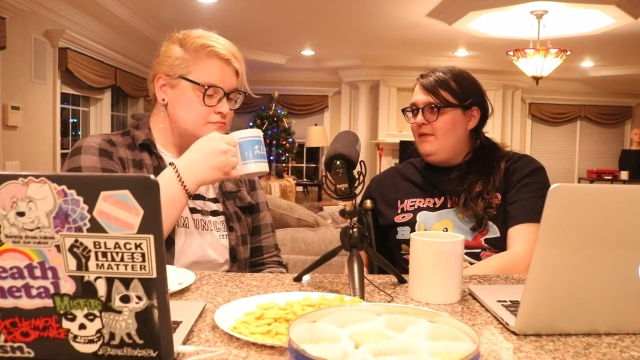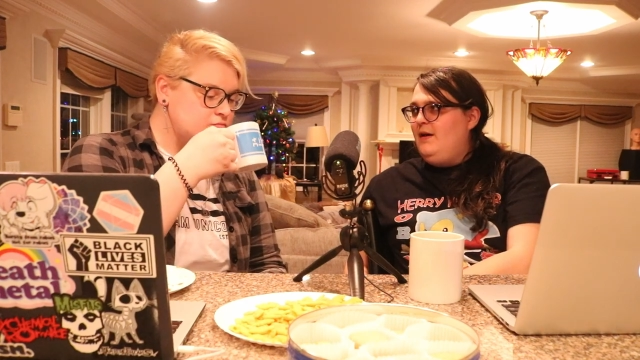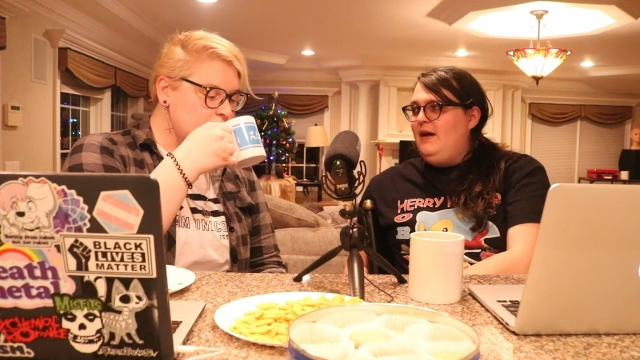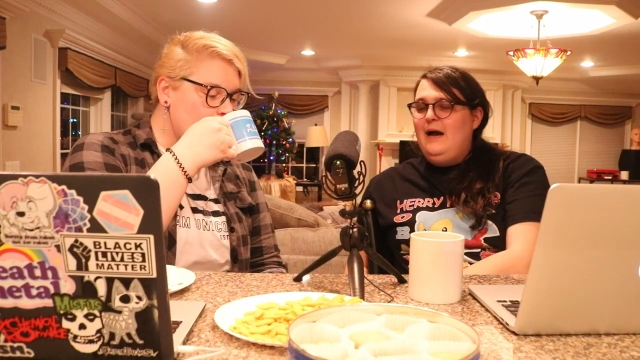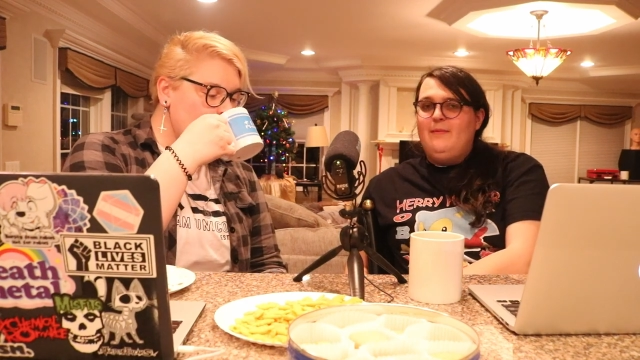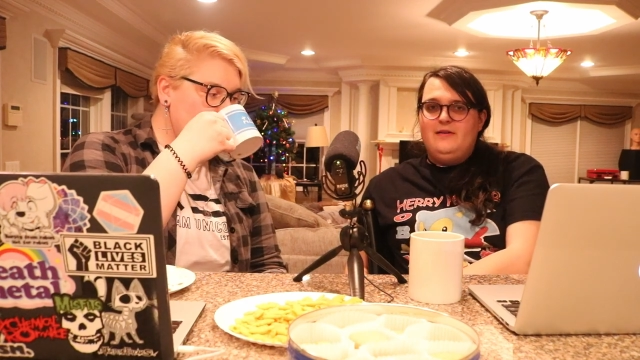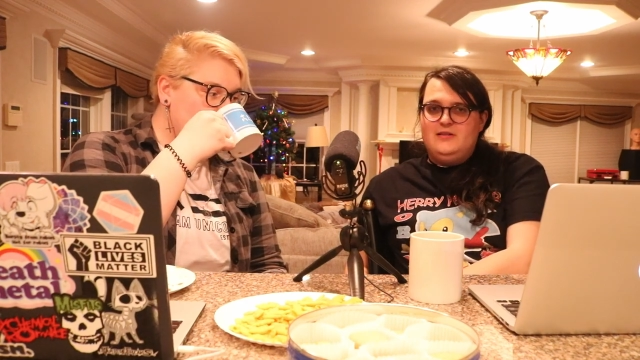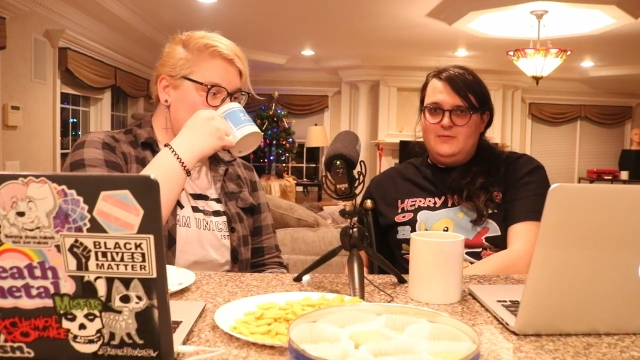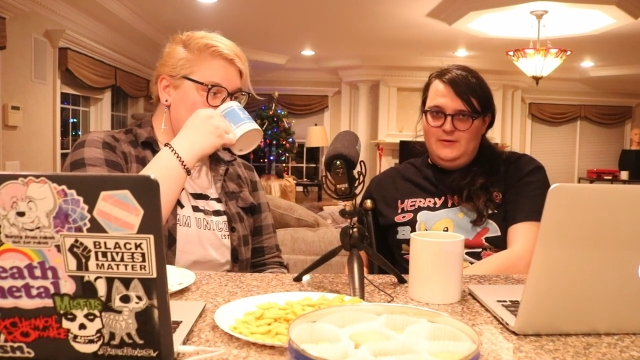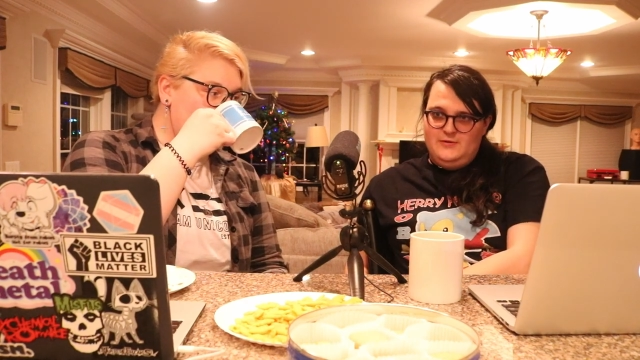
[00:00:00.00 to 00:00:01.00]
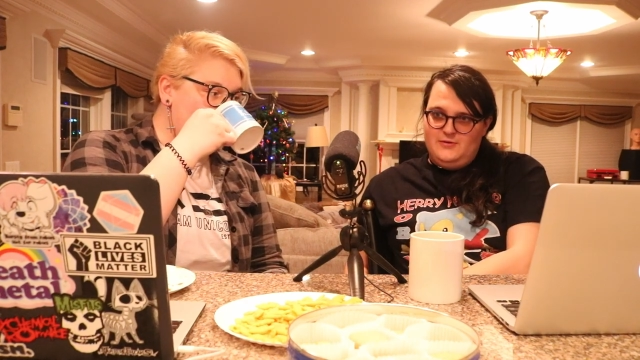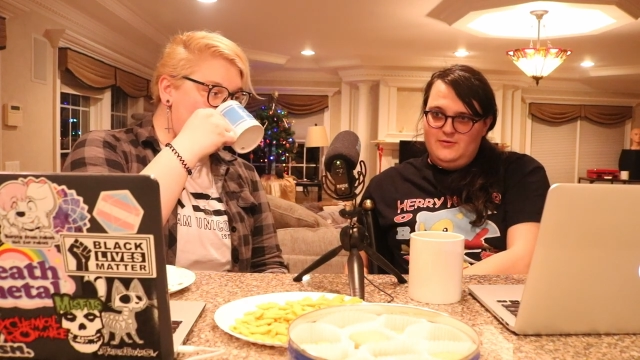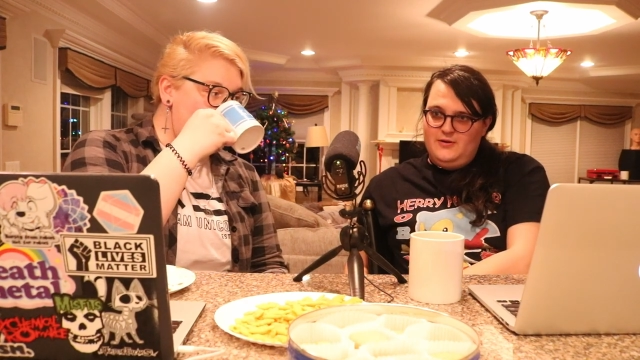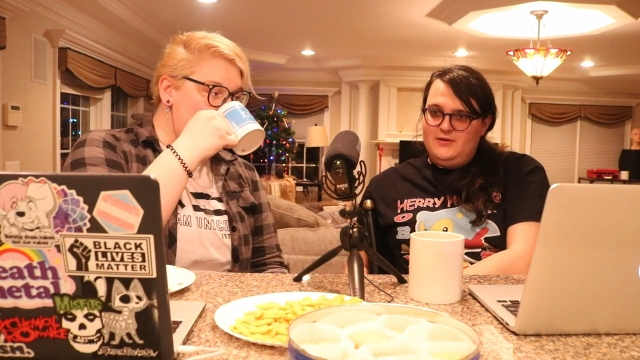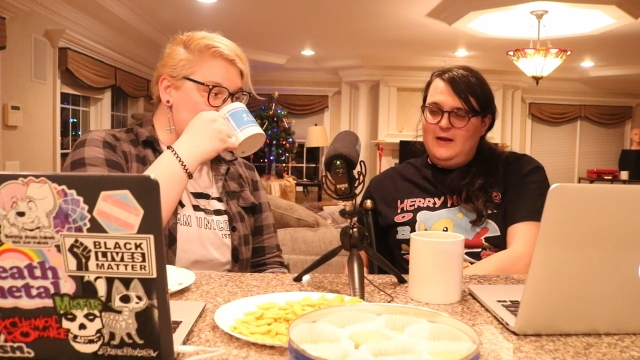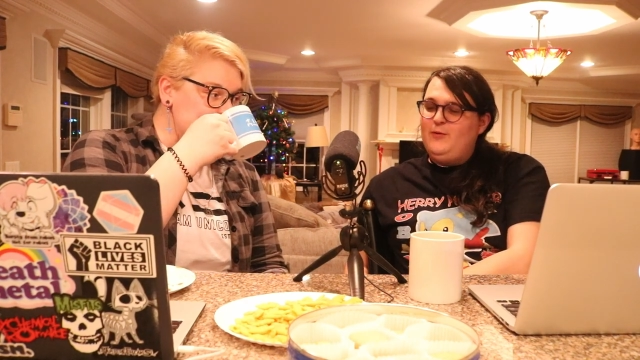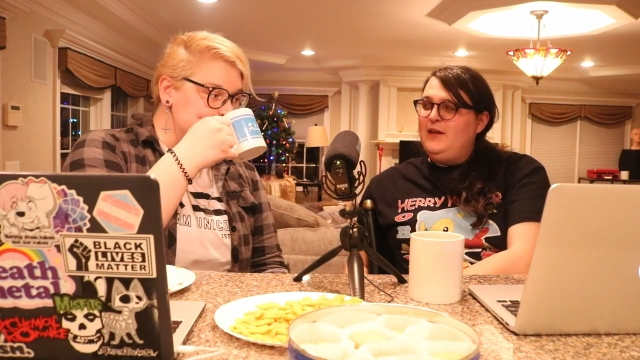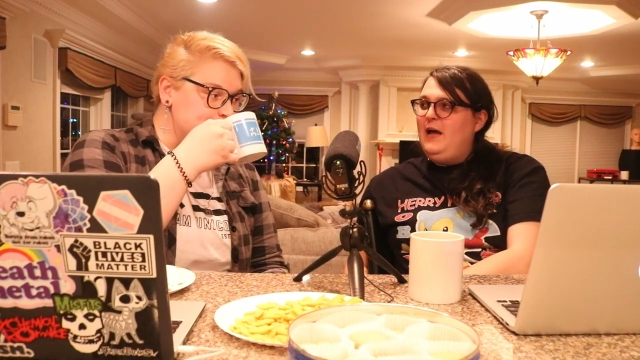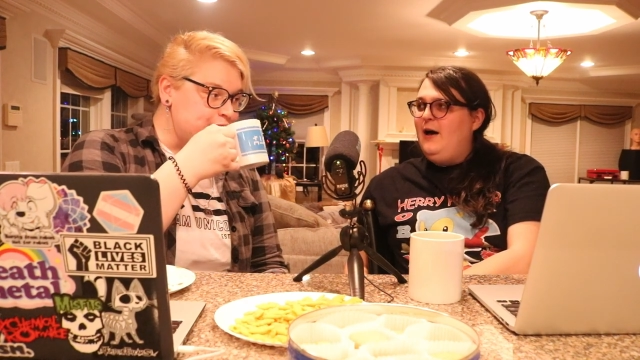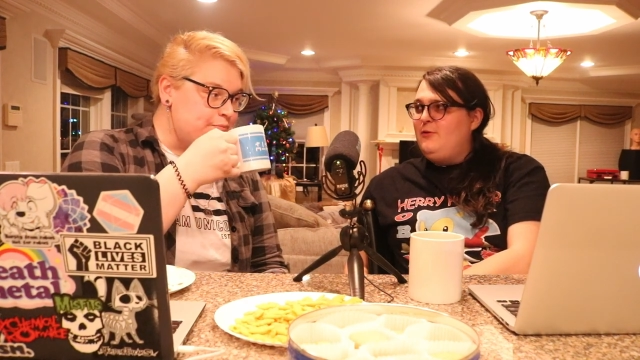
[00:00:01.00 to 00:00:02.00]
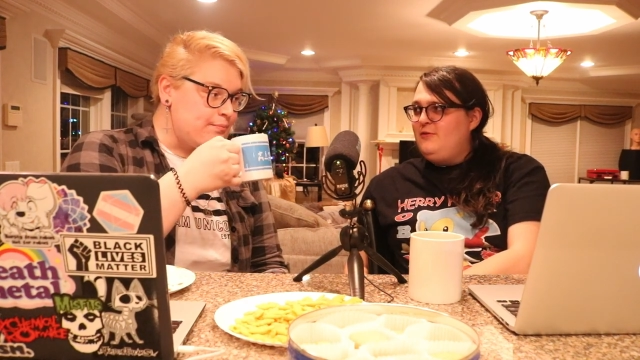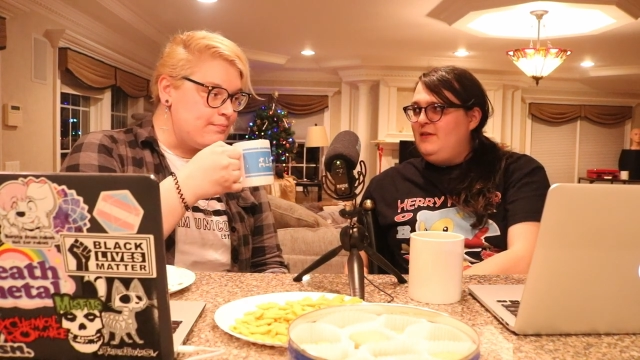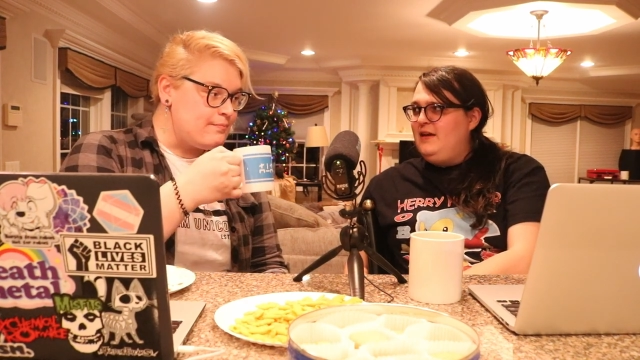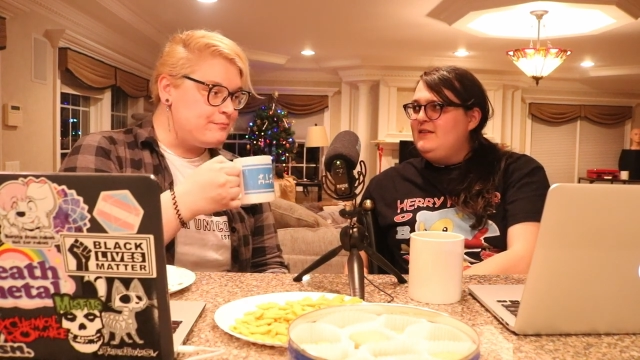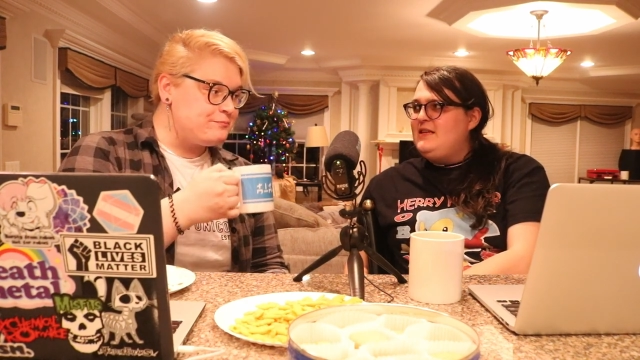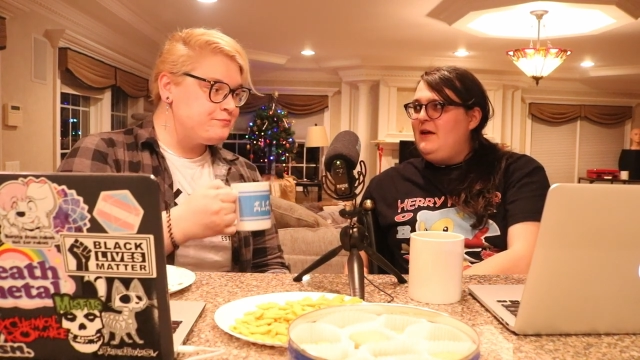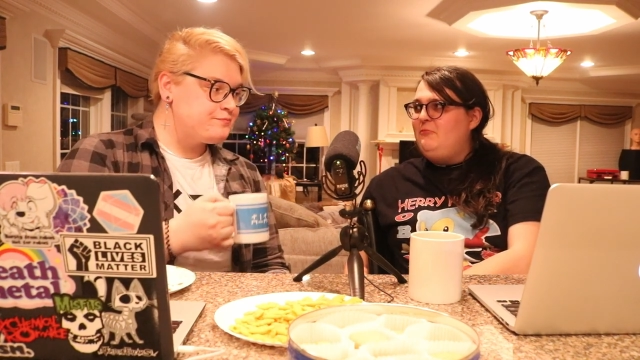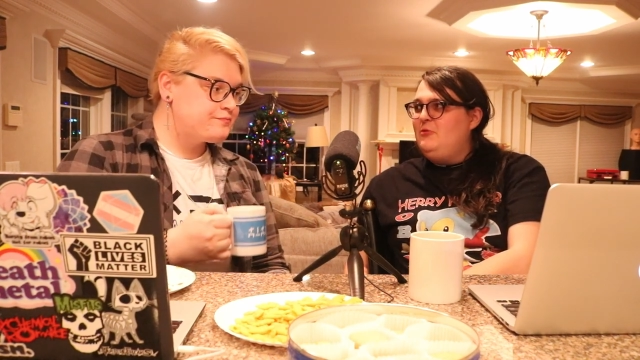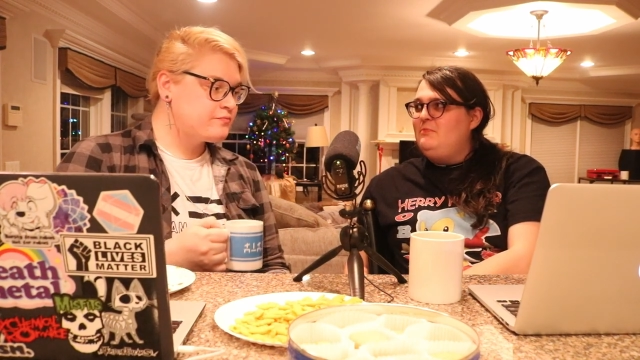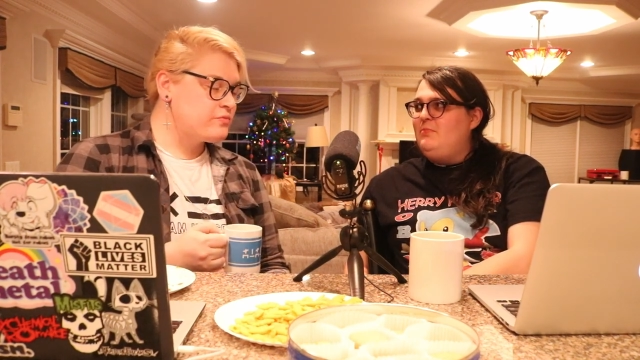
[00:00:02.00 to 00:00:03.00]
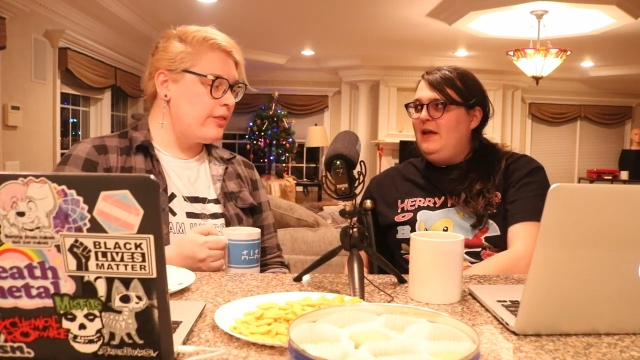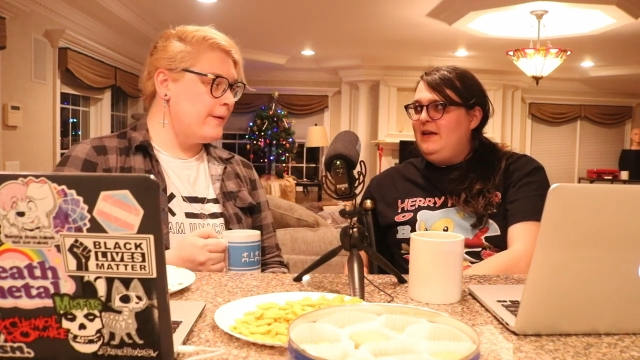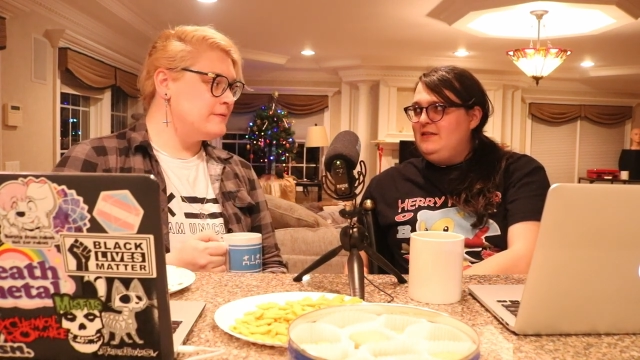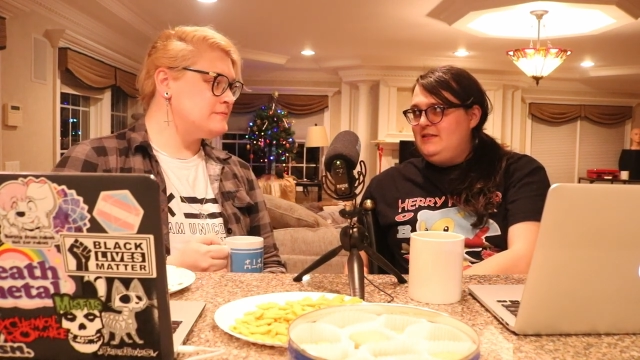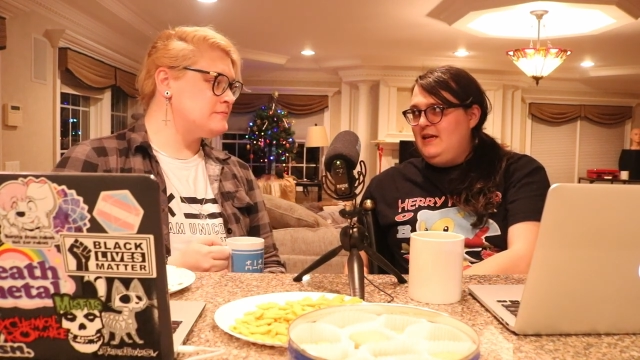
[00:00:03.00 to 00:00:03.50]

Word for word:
Speaker 1: at my disposal, there are definitely other things I would play instead